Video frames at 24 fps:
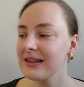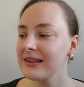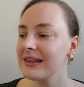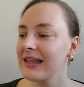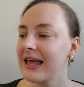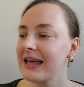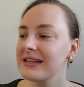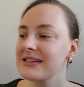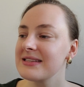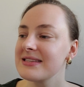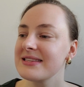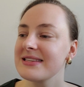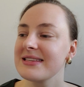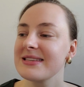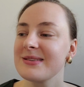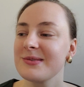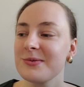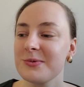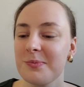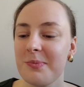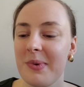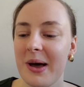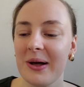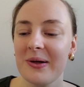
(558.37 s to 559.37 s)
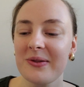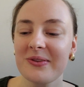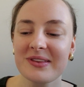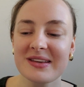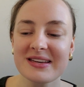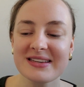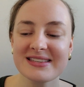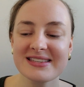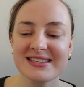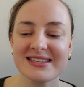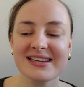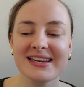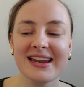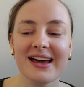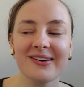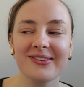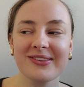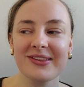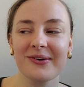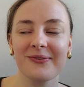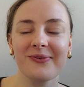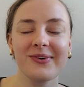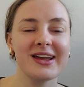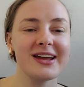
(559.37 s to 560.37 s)
let's smell this now
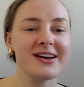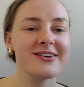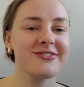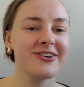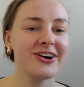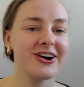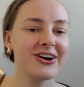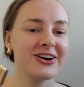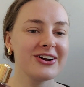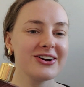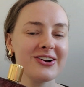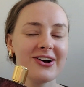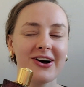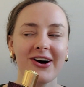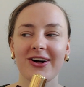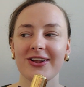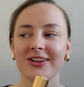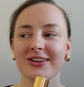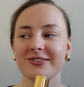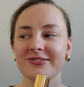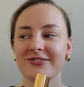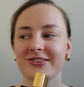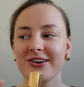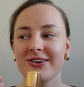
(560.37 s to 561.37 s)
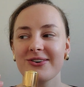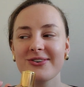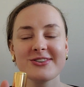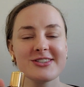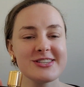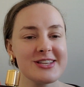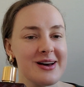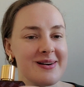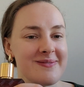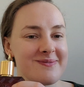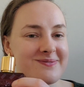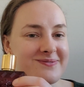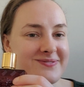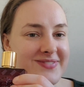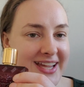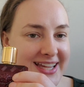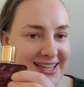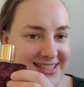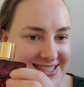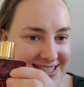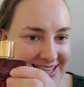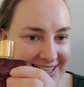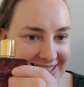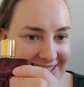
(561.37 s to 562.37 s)
that we have heard all of those
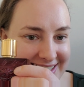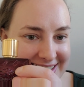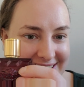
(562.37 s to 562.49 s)
amazing